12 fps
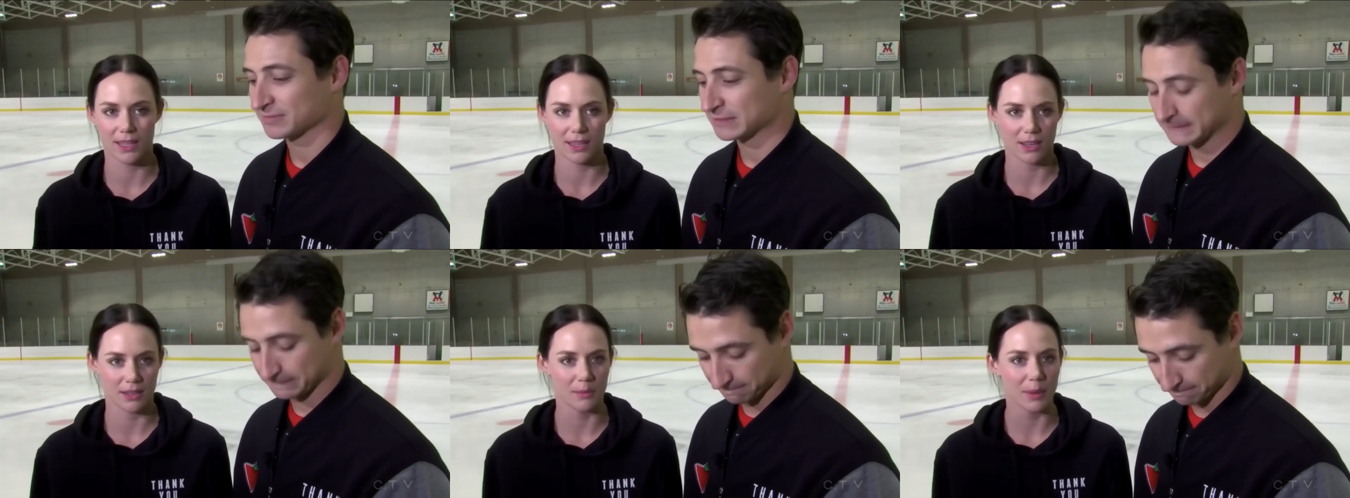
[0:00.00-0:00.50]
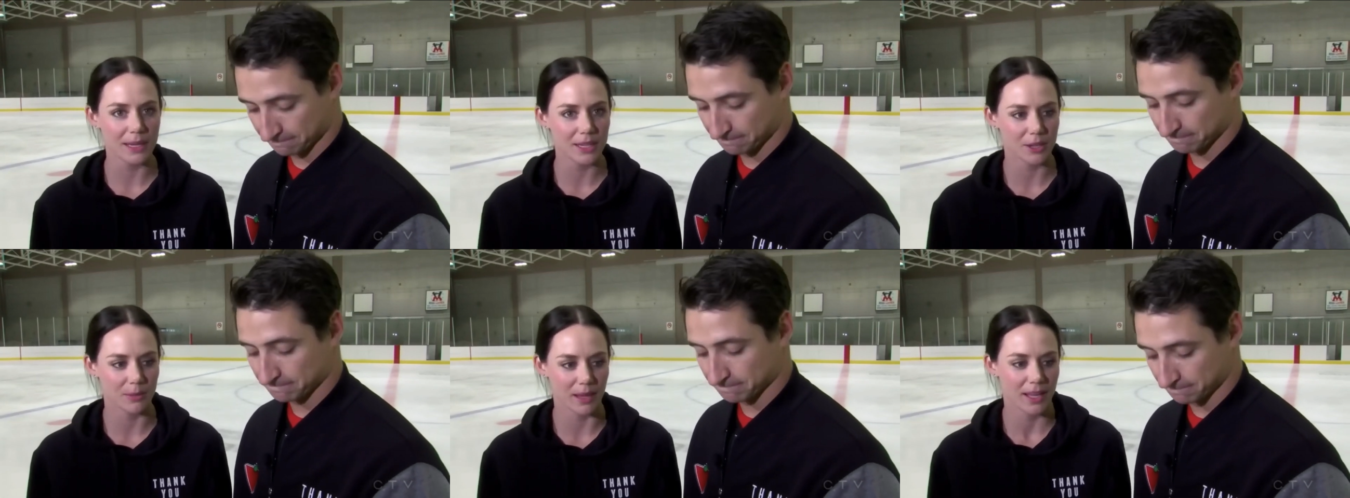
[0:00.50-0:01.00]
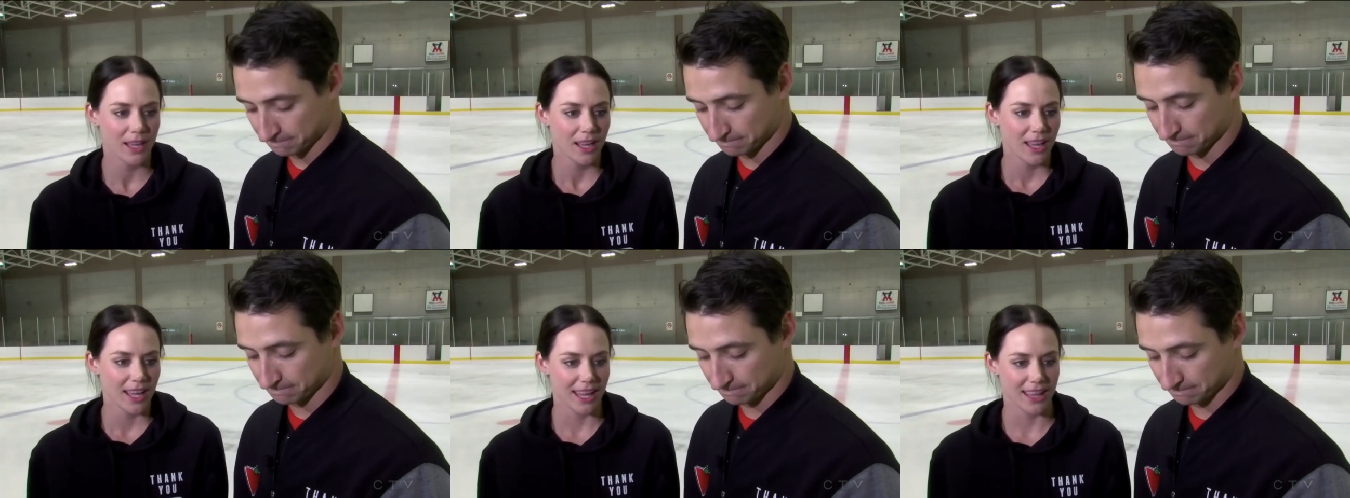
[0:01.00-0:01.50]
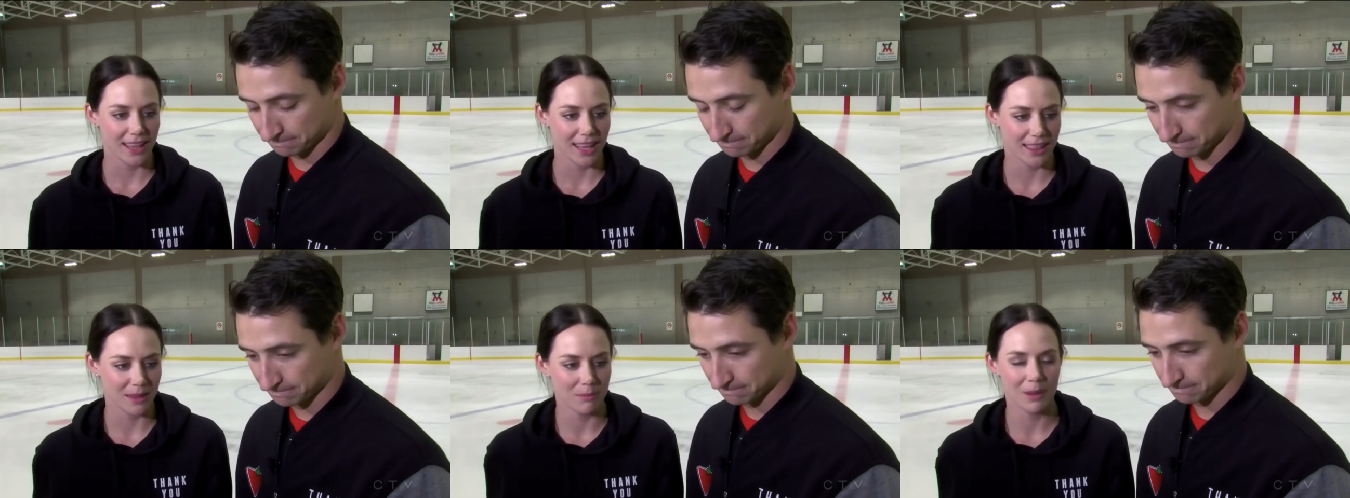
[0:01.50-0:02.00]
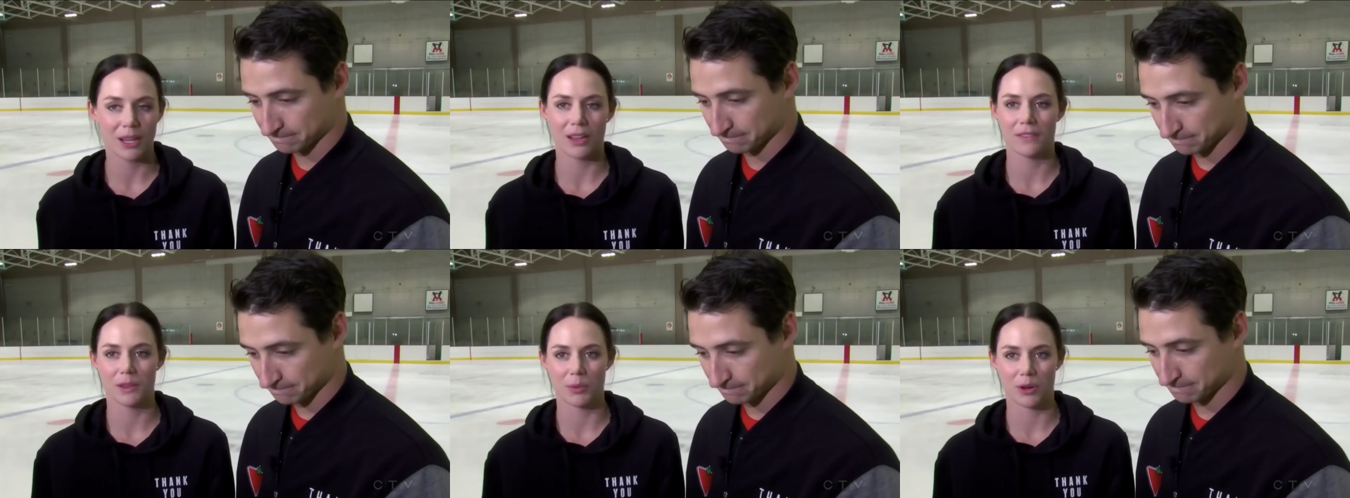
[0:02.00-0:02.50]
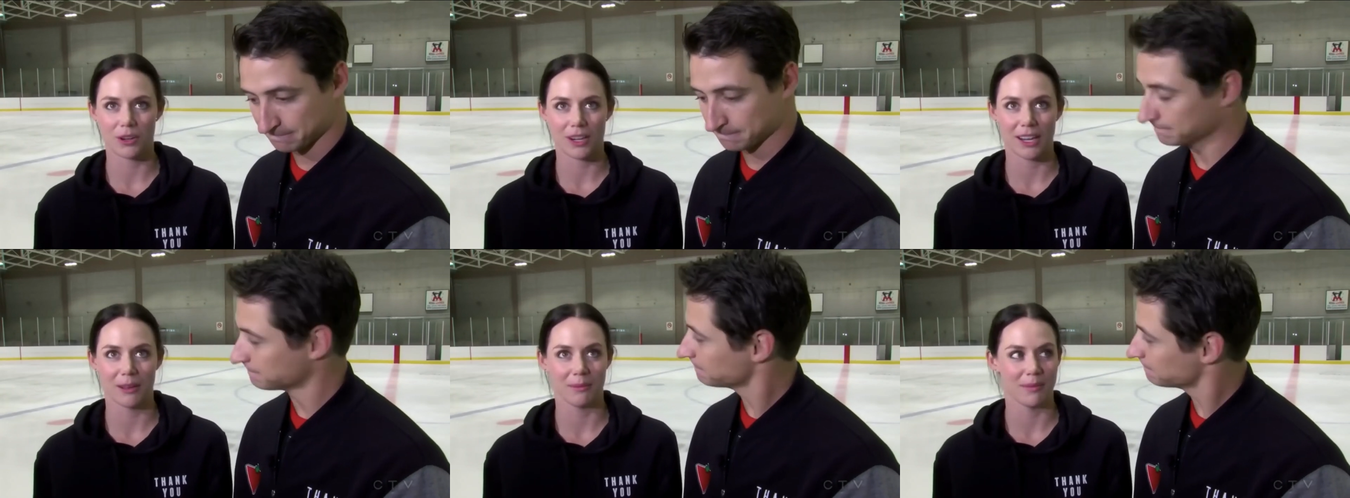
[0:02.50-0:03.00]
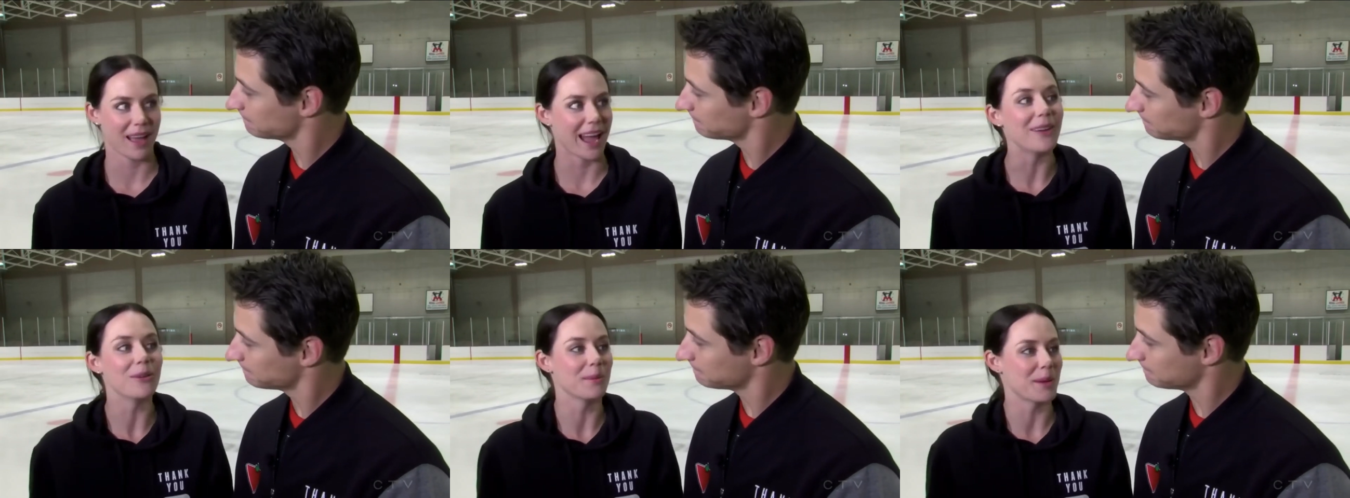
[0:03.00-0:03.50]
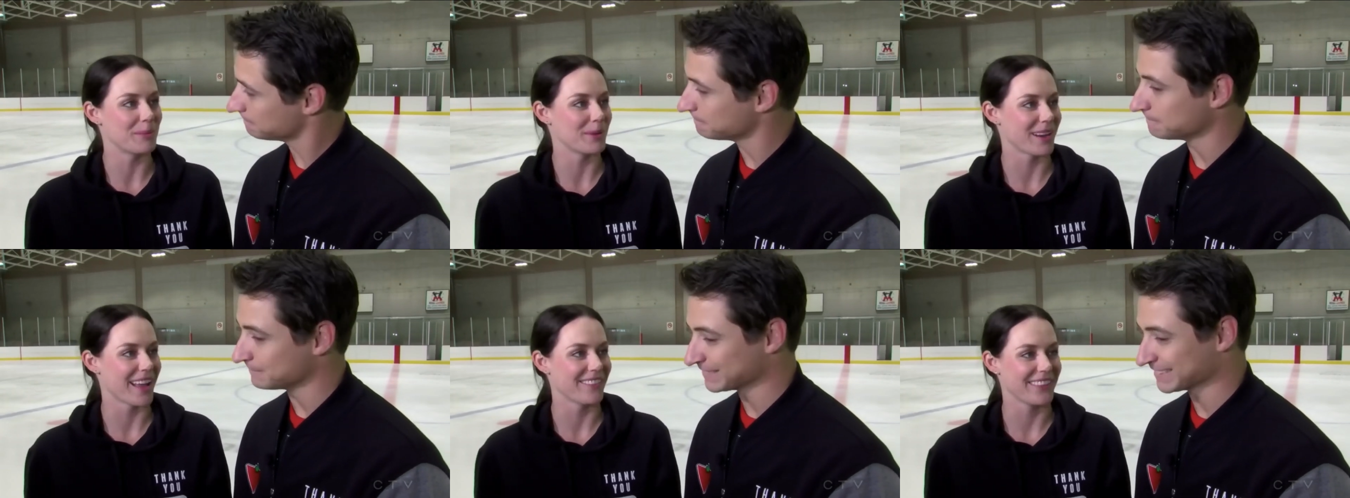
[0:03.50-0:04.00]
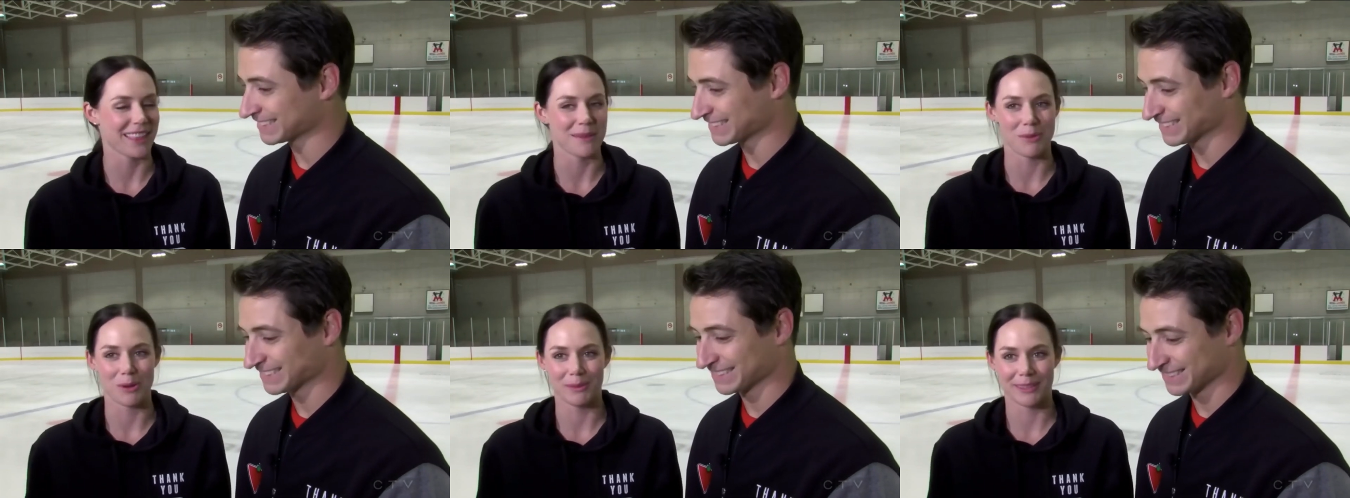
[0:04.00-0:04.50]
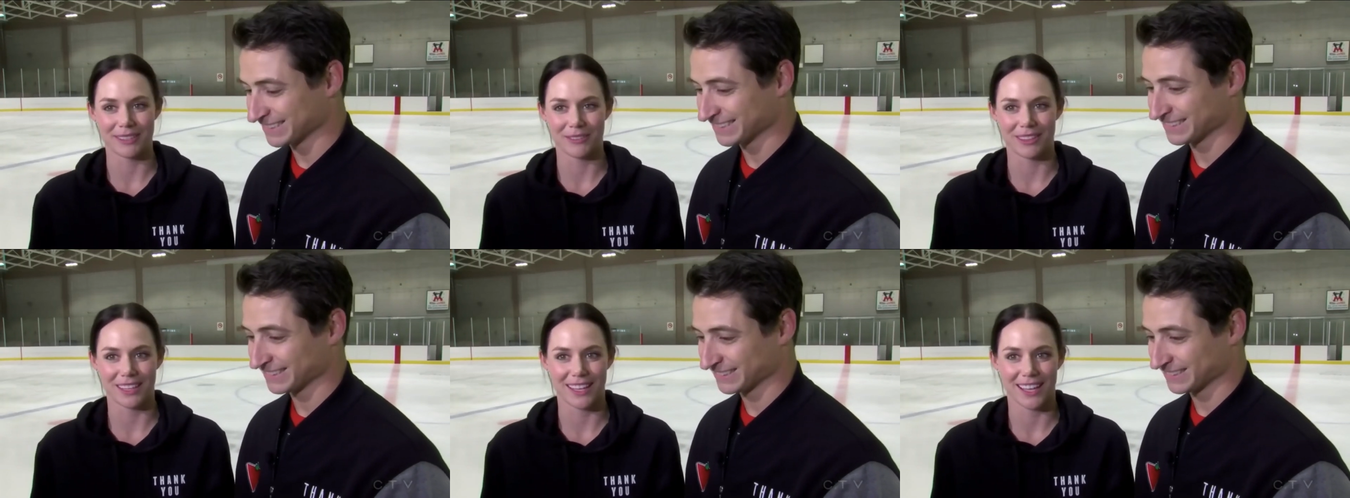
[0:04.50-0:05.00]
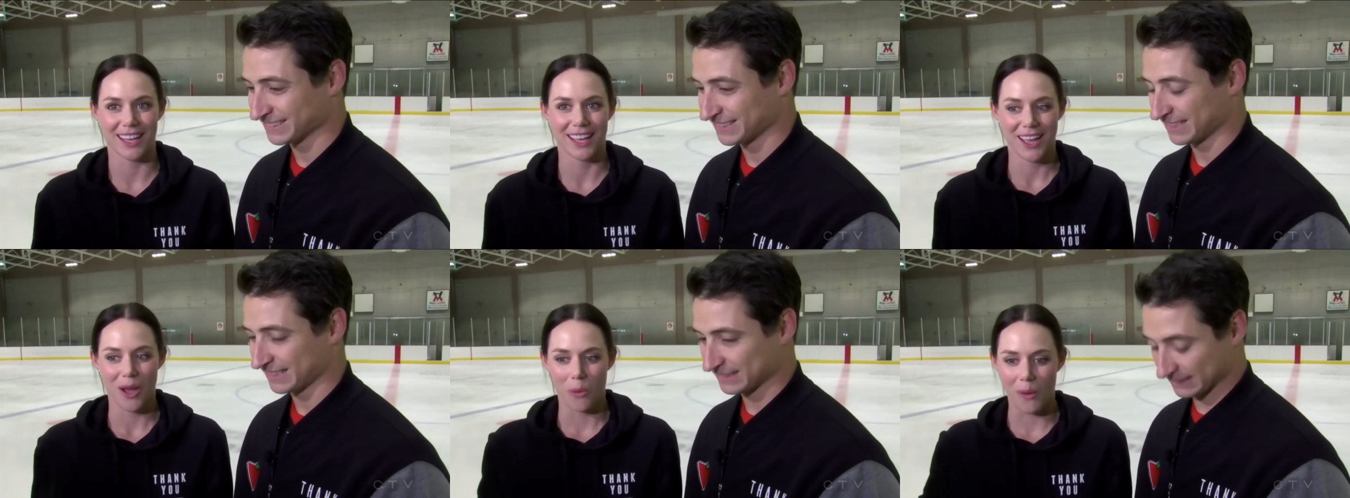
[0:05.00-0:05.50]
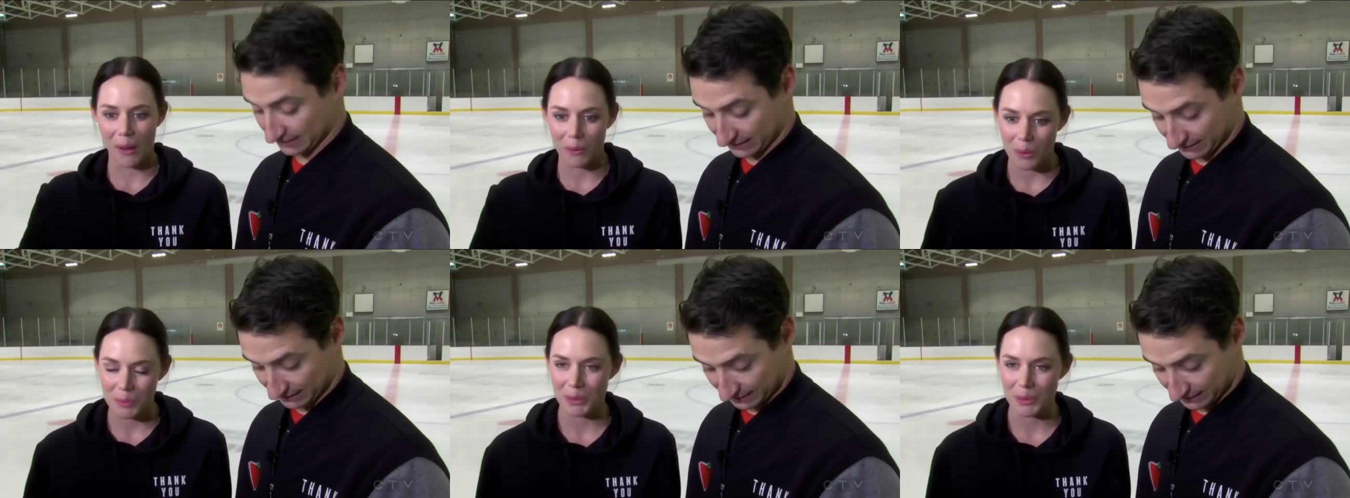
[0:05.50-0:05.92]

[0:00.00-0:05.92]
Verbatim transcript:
Speaker 1: a competitor, but mm-hmm. in, in the middle of the program, I remember having that moment of thinking, wow, we're